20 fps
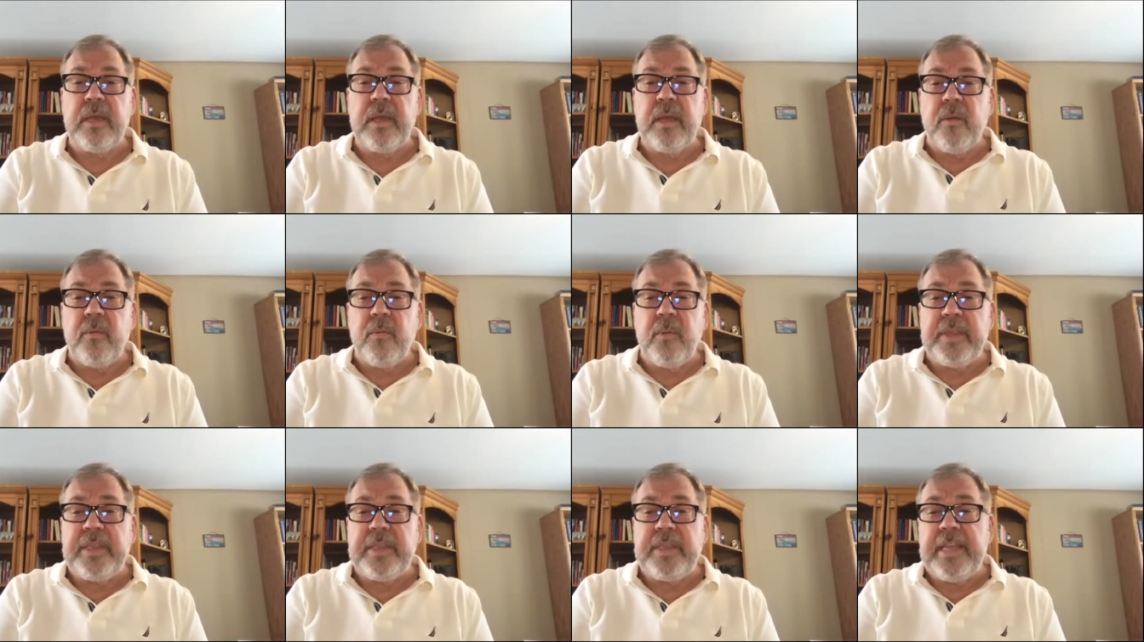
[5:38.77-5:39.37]

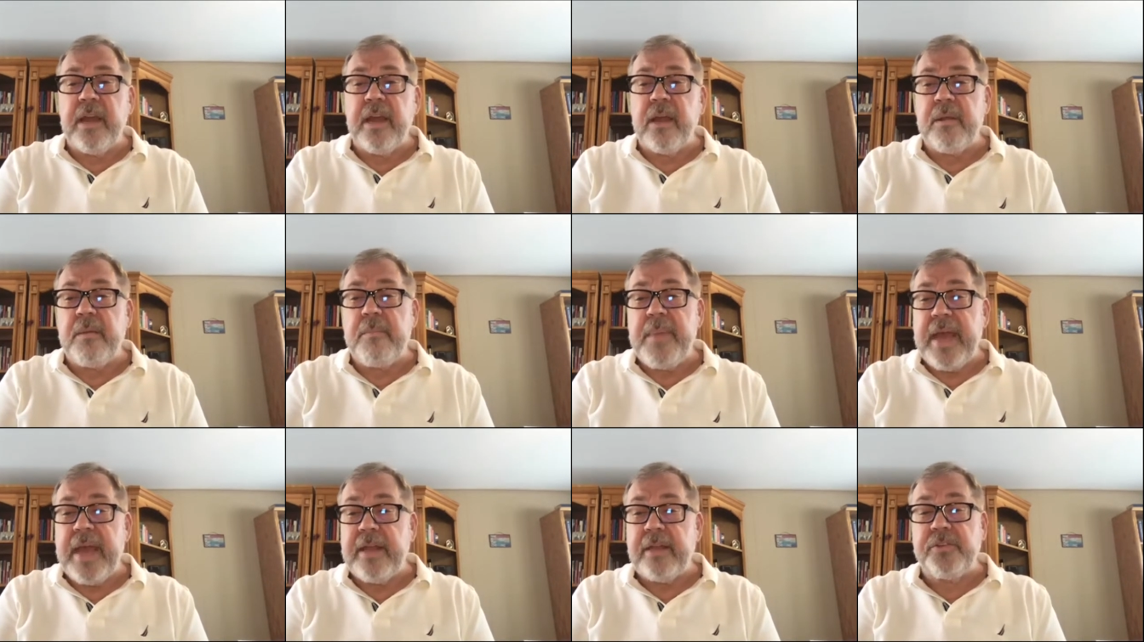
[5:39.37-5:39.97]
When the
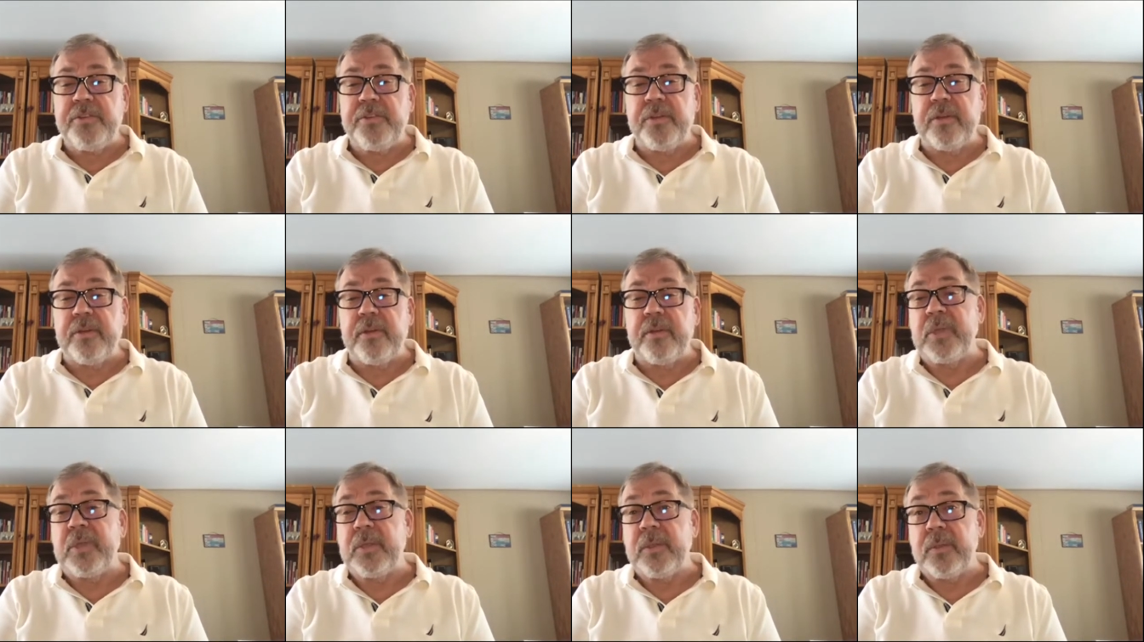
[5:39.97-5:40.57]

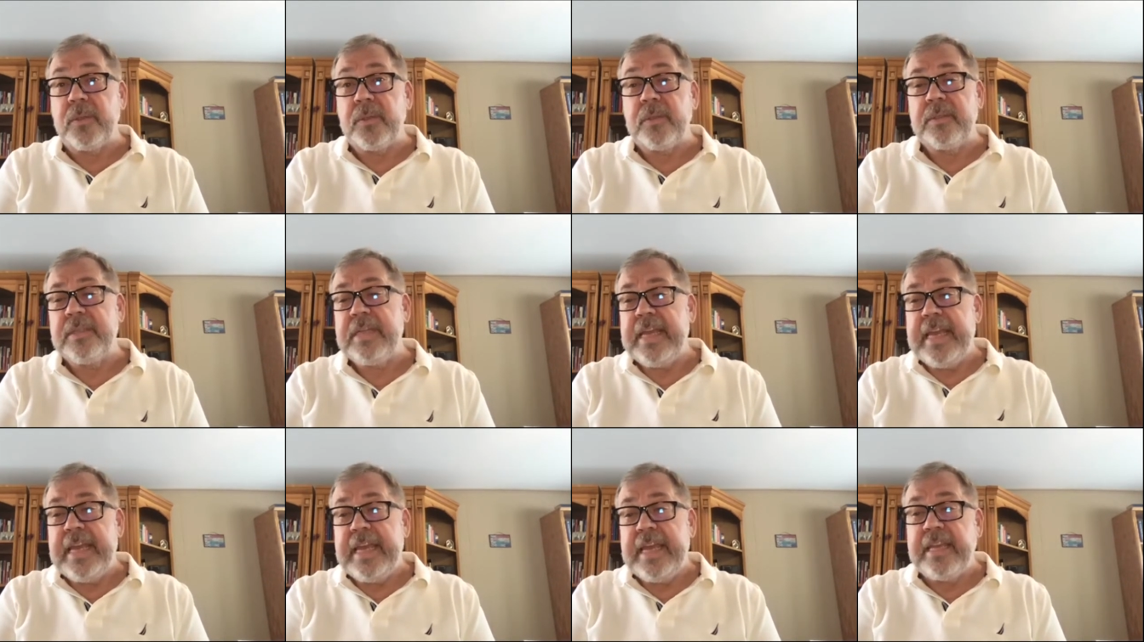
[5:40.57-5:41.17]
unimaginable
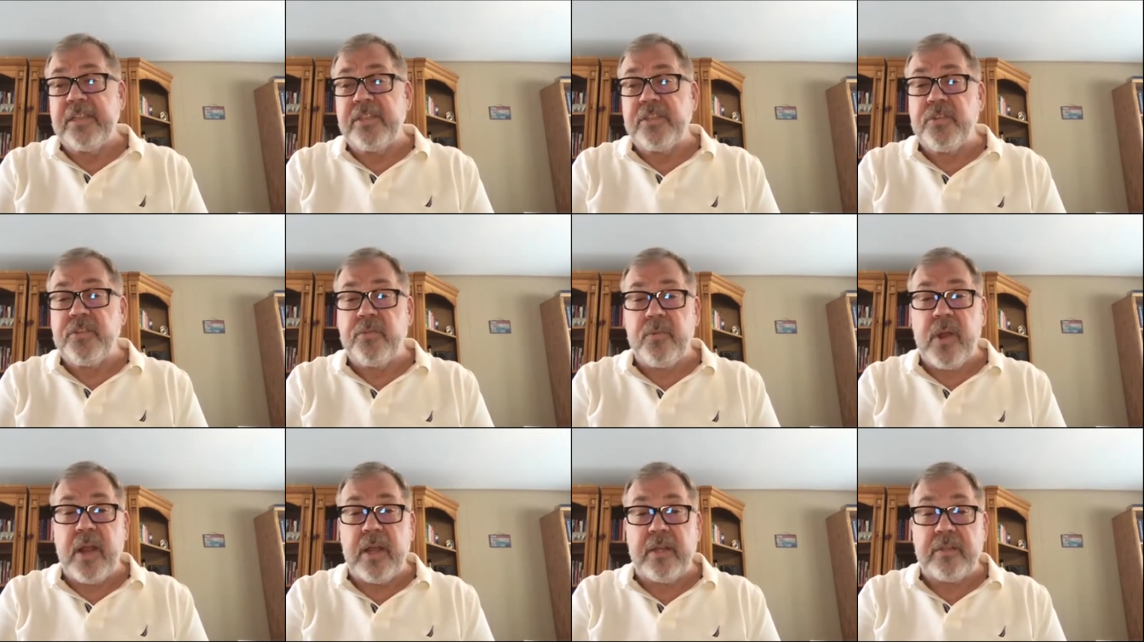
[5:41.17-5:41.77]
is
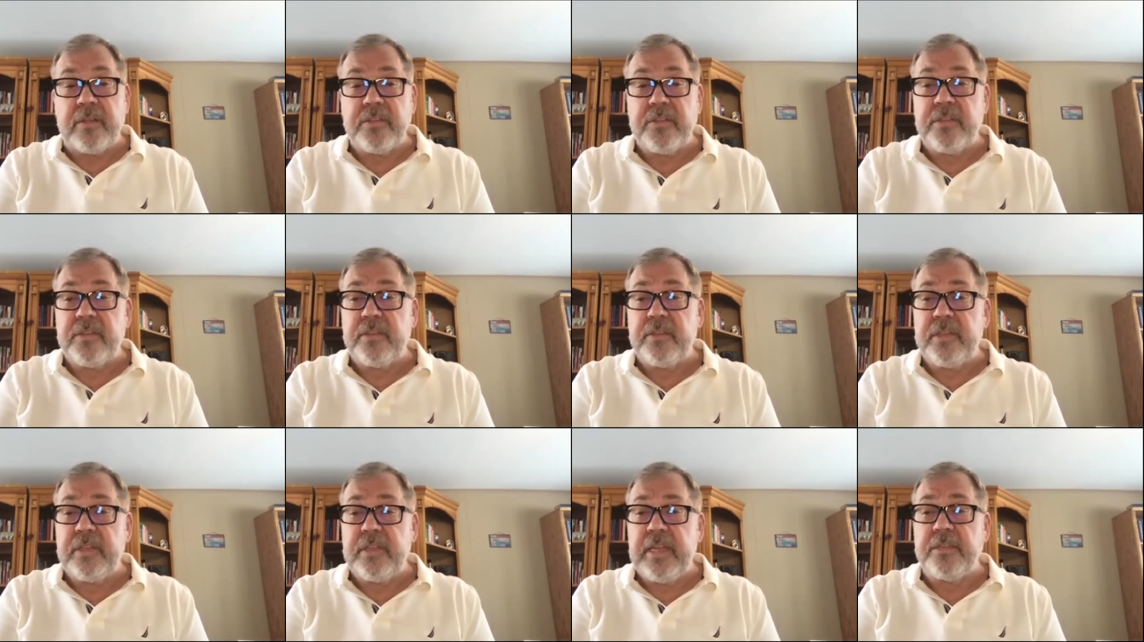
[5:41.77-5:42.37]
thrust
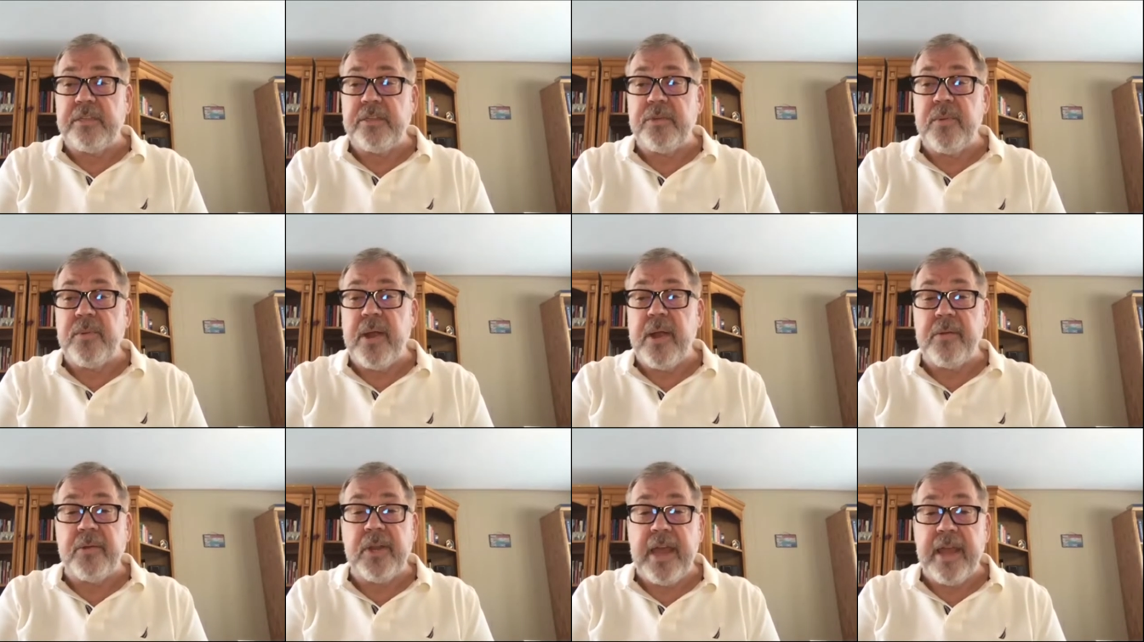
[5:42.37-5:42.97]
into our
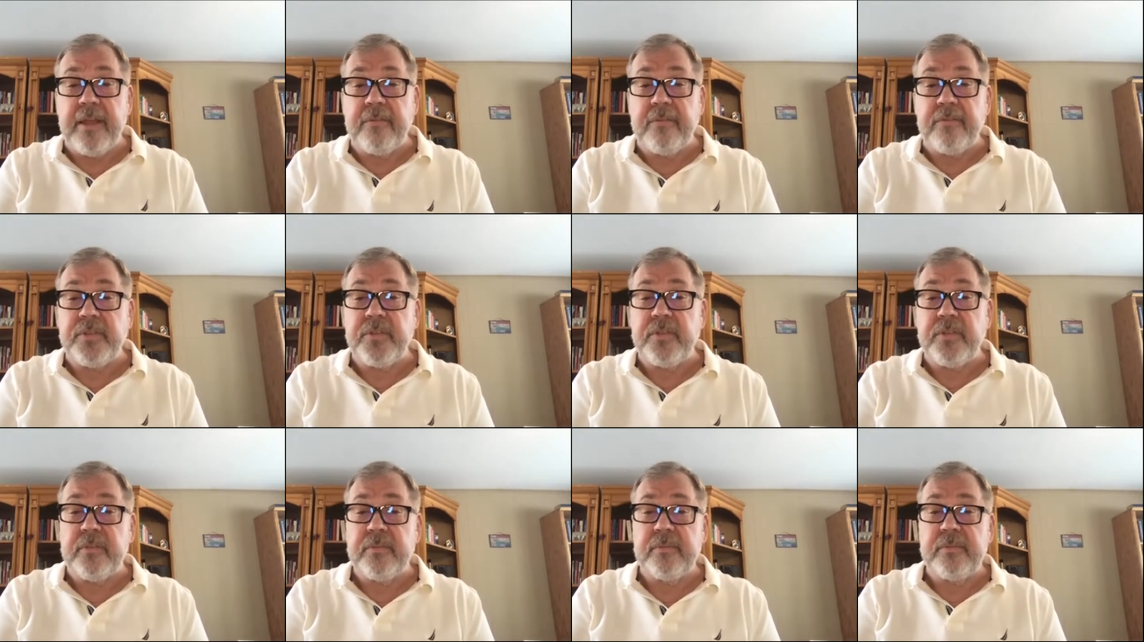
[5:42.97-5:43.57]
lives,
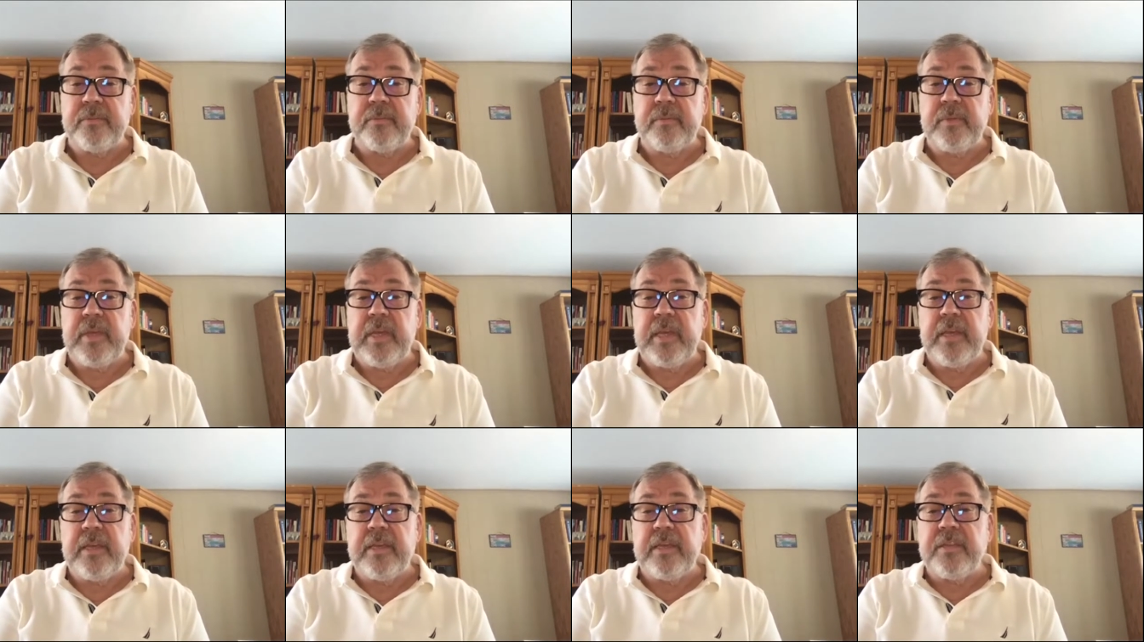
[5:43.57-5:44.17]

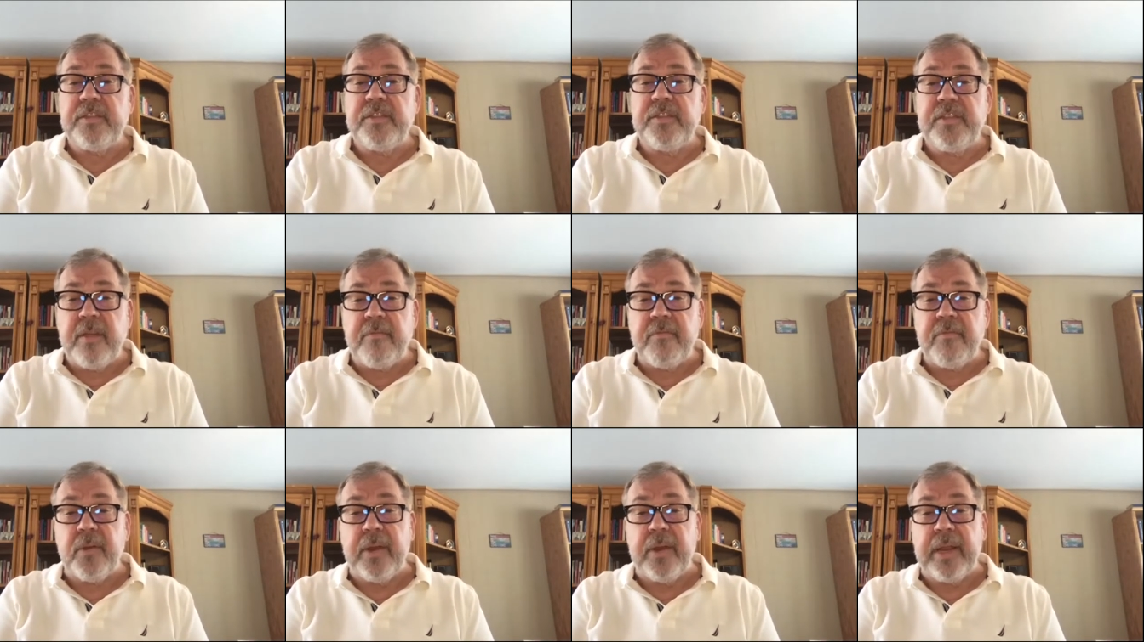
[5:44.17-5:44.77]

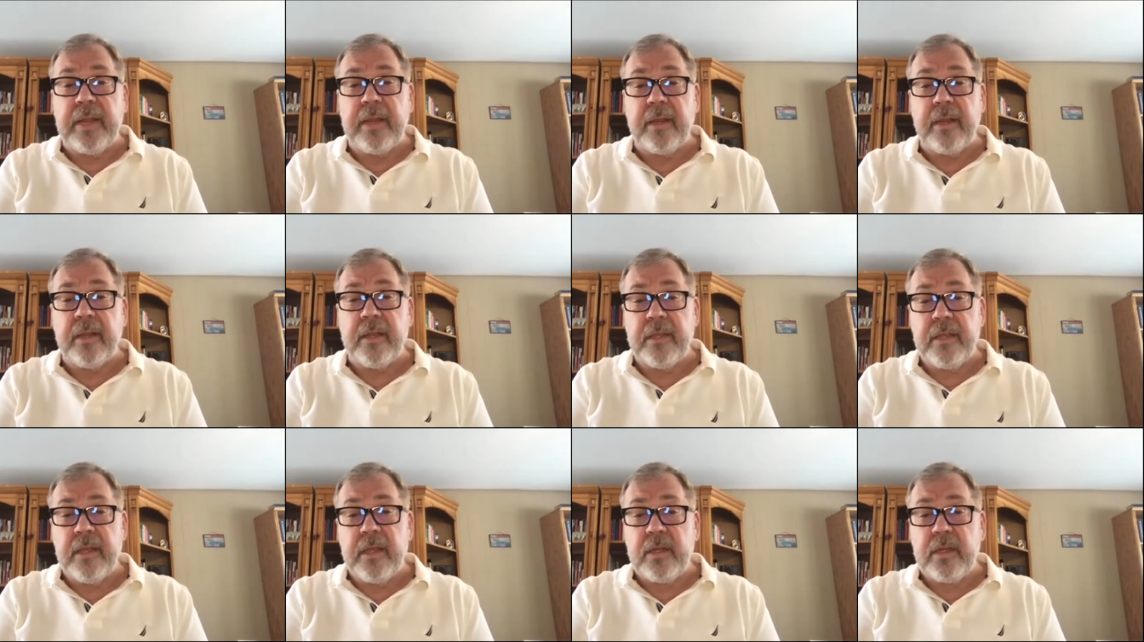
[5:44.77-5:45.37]
severing
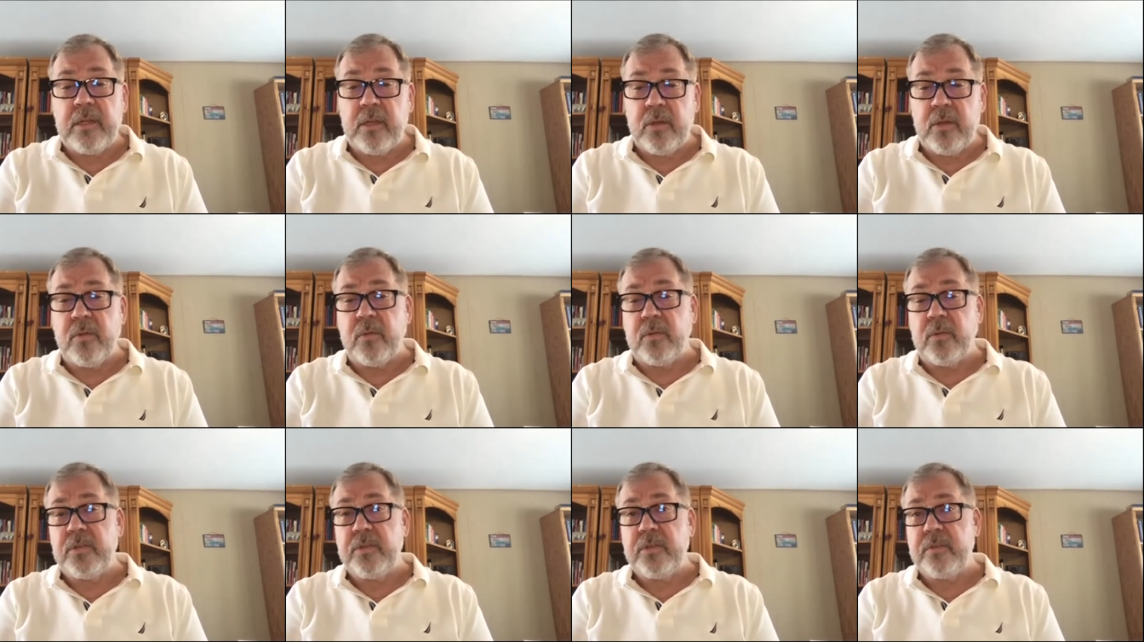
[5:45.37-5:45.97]

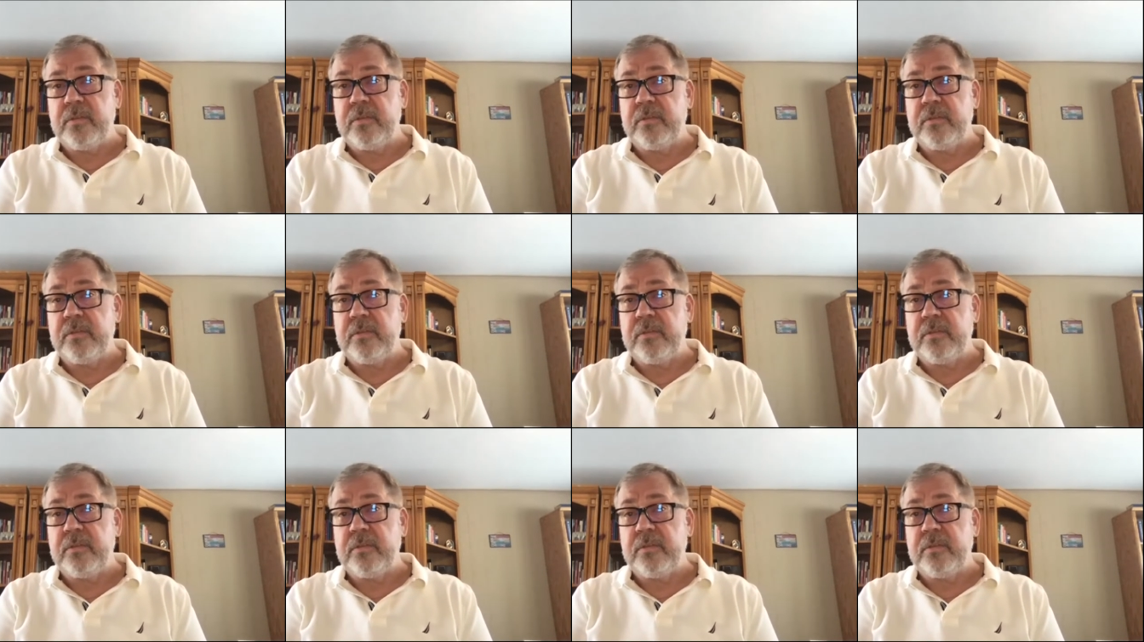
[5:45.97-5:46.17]
close,